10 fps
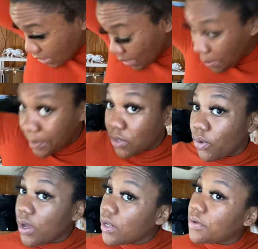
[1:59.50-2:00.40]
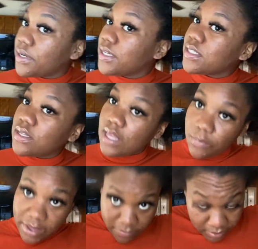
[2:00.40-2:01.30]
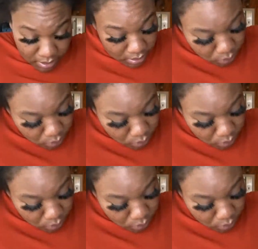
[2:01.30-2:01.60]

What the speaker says: I'm gonna put the oil on there so that way if any glue